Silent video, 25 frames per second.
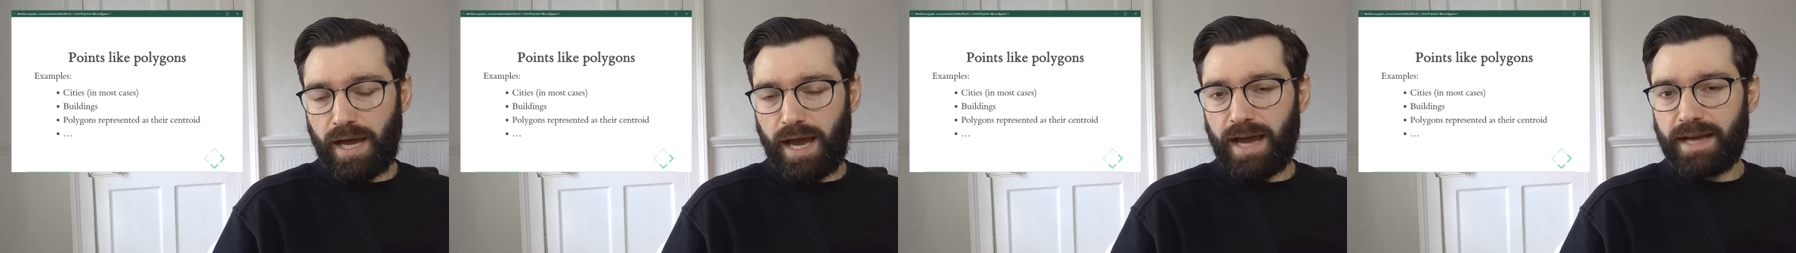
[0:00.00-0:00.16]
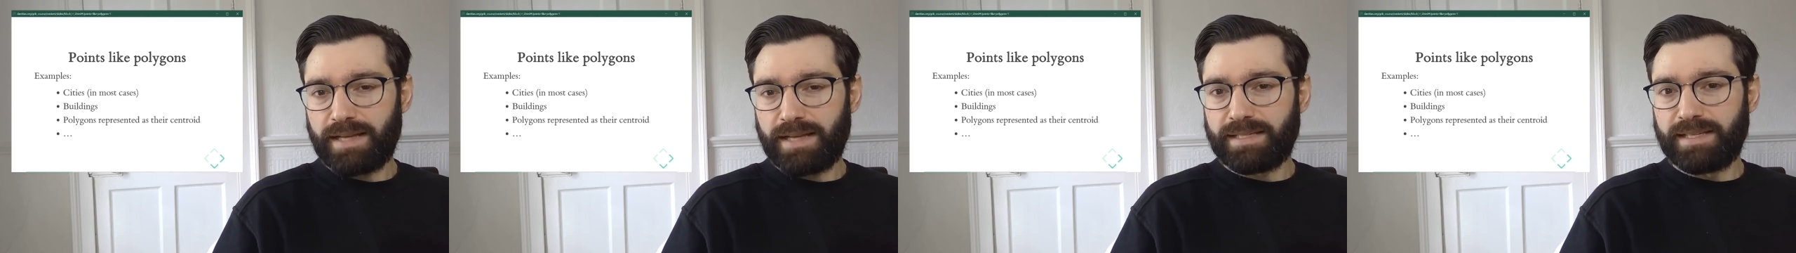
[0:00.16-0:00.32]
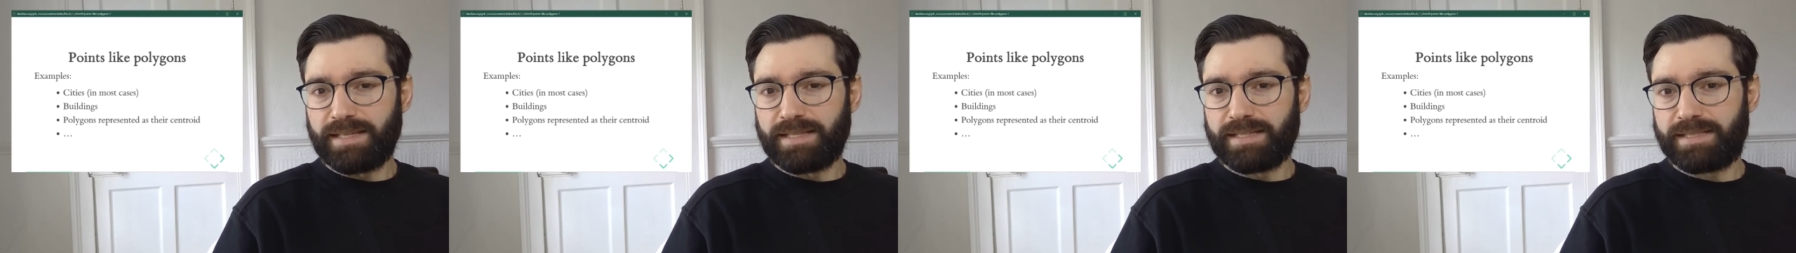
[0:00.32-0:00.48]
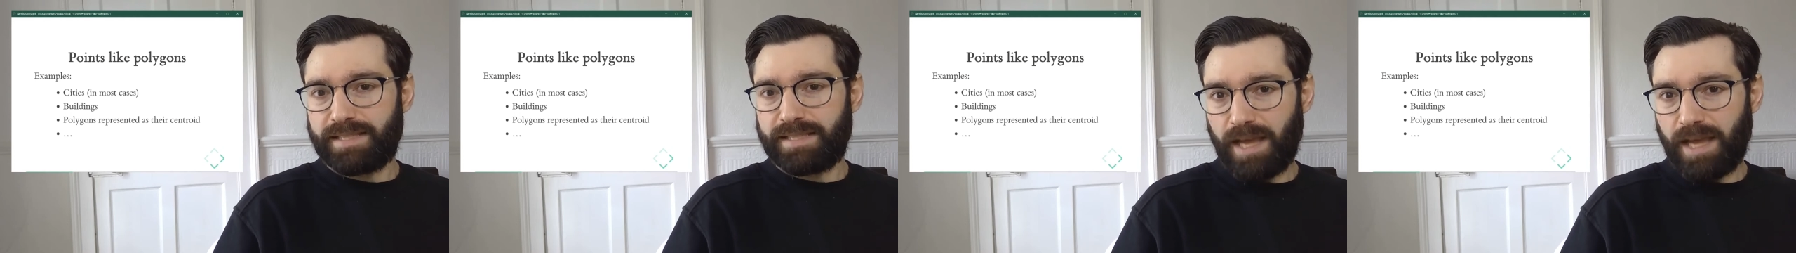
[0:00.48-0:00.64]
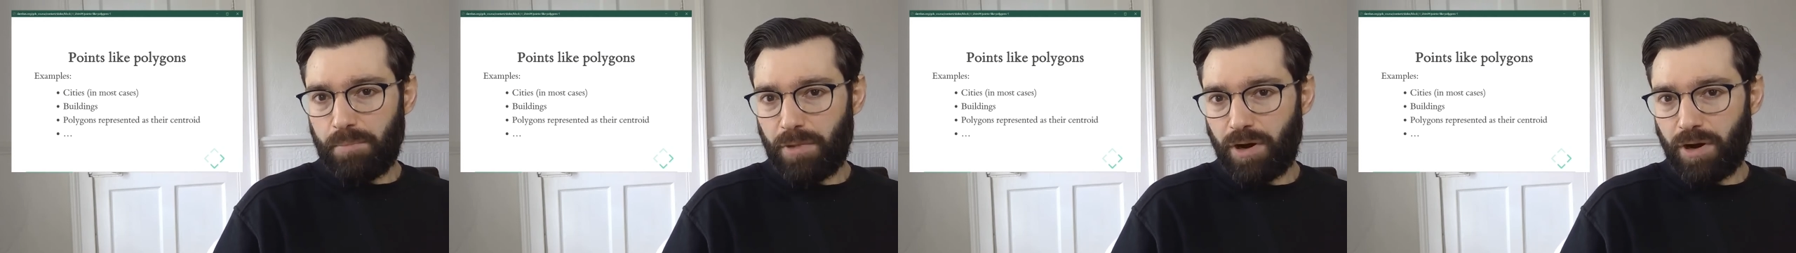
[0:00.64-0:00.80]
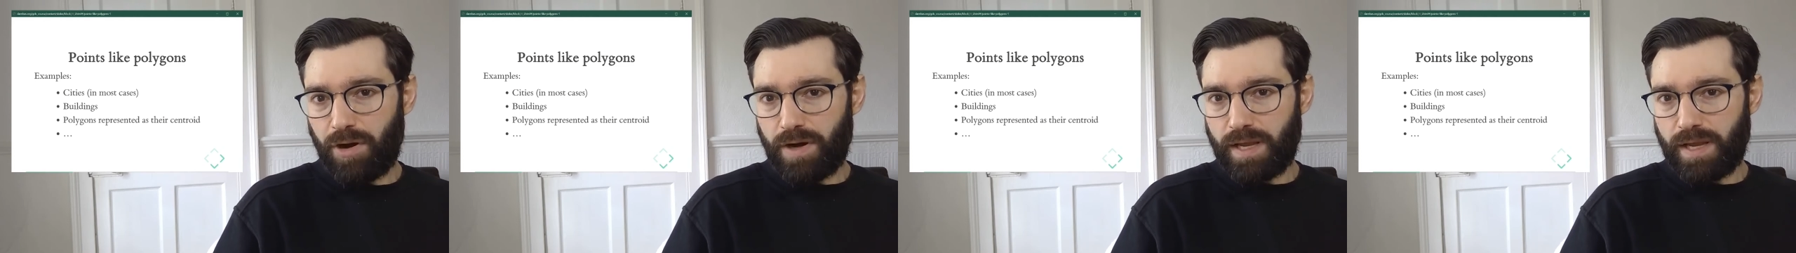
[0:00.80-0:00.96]
as a
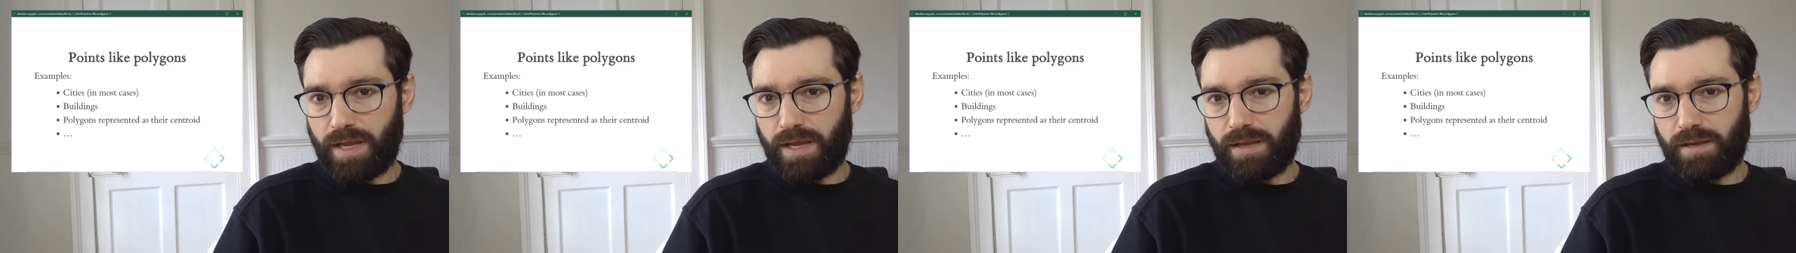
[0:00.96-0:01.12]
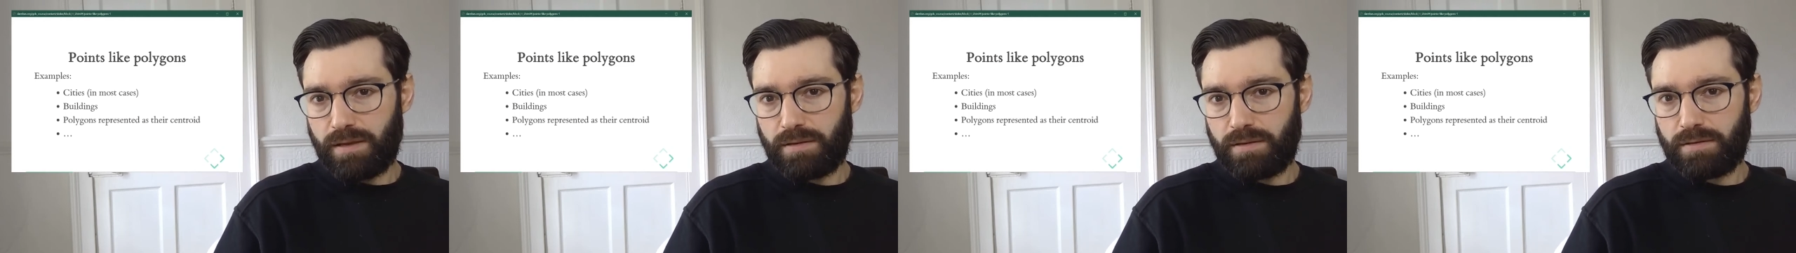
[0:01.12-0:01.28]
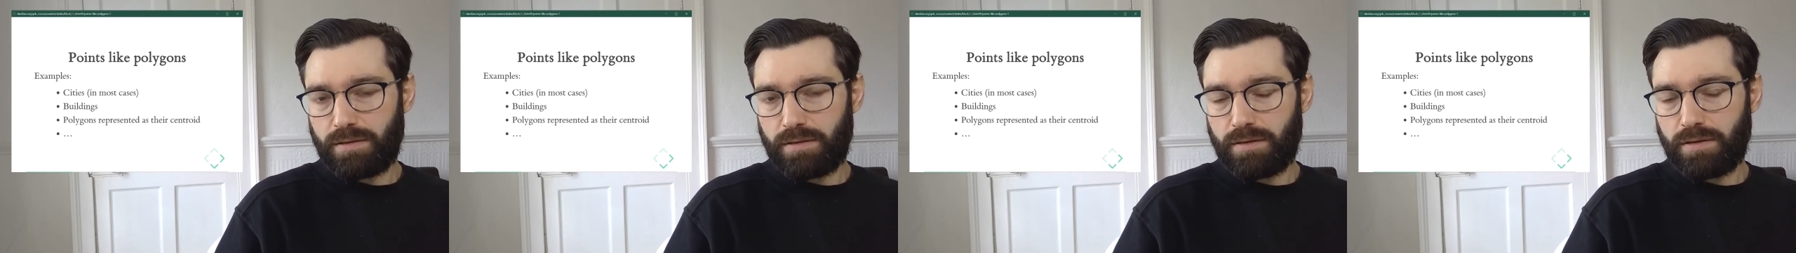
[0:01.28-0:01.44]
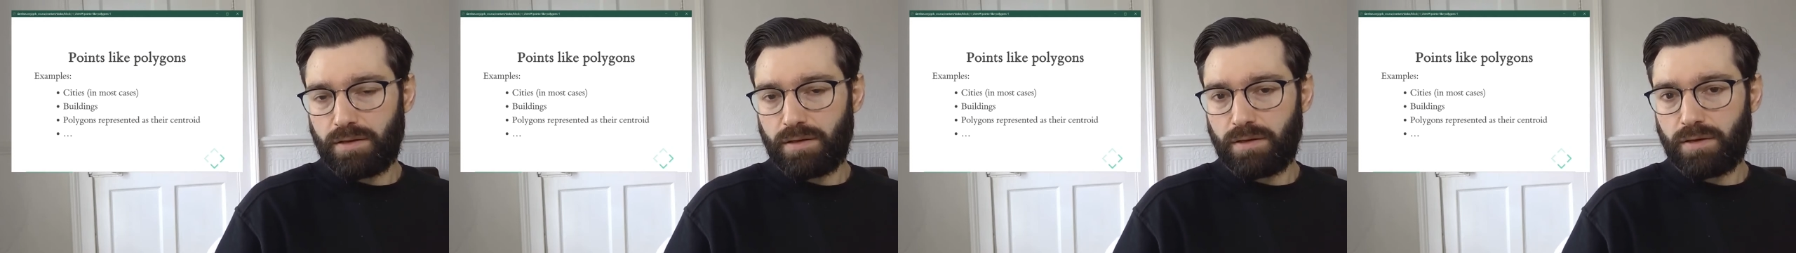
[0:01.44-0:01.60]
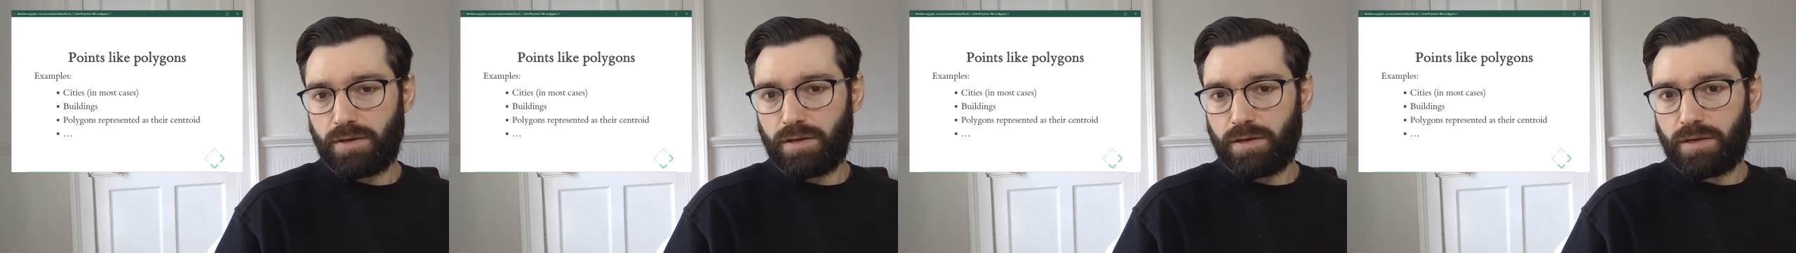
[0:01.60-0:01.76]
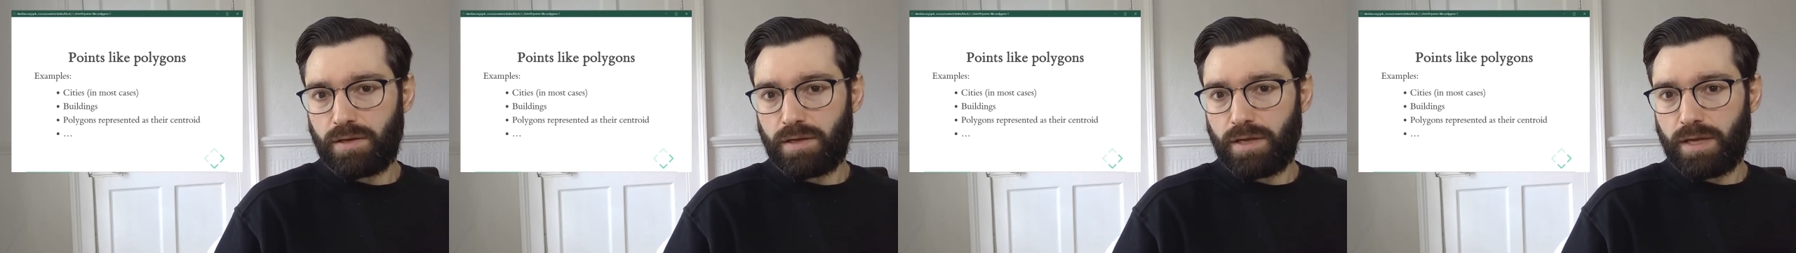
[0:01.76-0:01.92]
summary
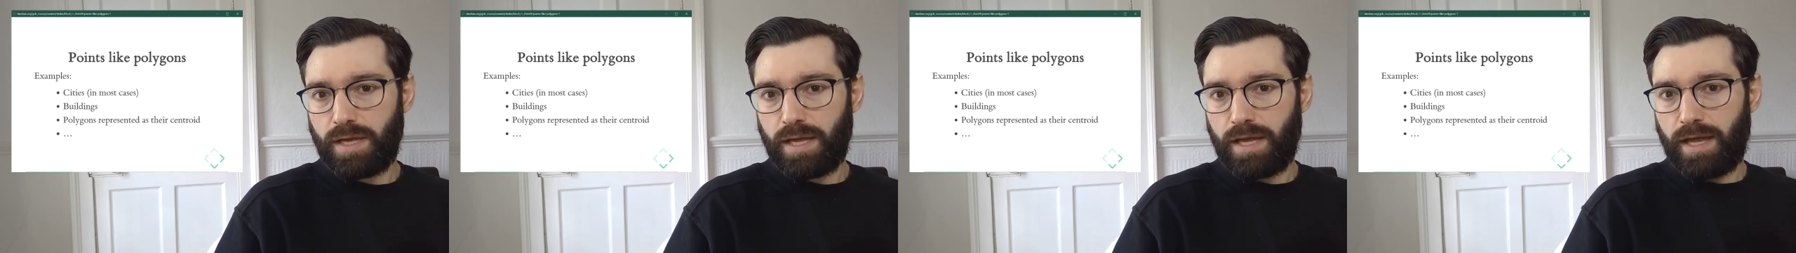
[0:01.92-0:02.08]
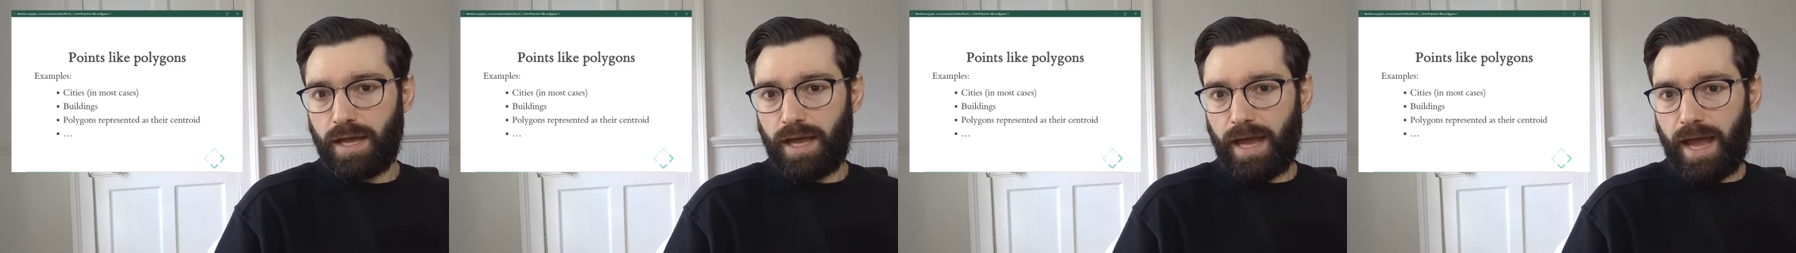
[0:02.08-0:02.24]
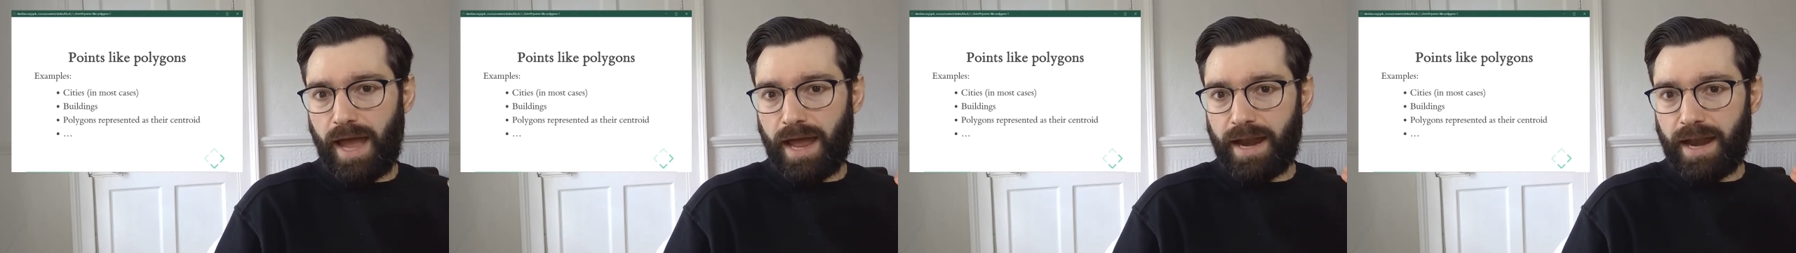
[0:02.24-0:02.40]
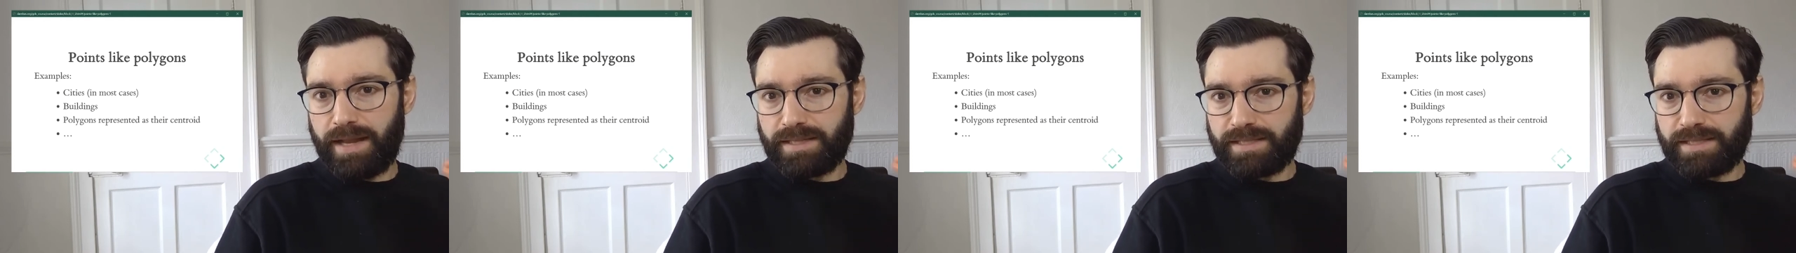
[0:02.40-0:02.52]
and